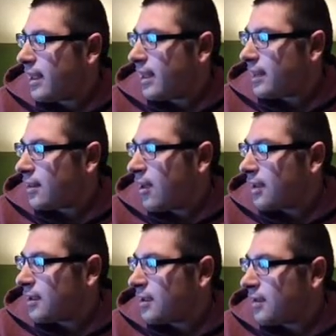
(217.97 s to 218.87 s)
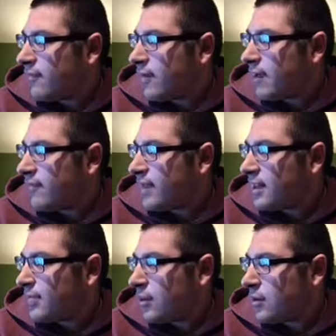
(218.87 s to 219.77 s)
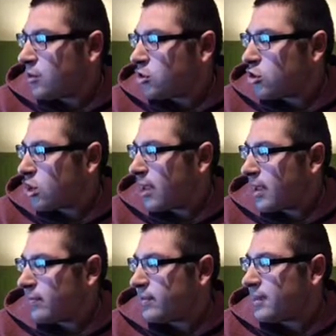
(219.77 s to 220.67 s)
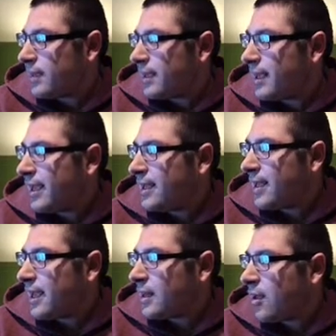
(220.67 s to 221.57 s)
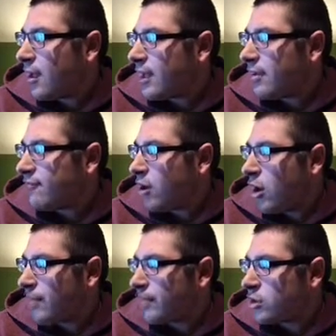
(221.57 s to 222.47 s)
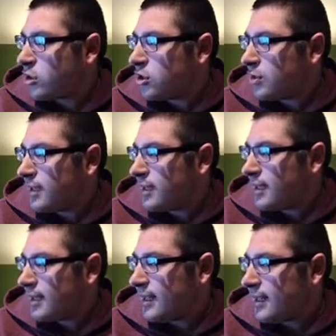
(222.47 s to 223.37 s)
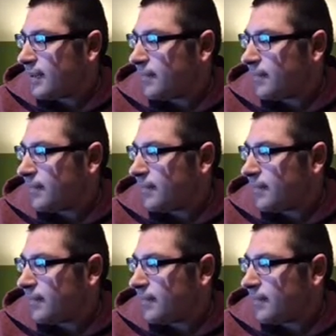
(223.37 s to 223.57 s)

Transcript: a lot of available jobs and a lot of opportunity.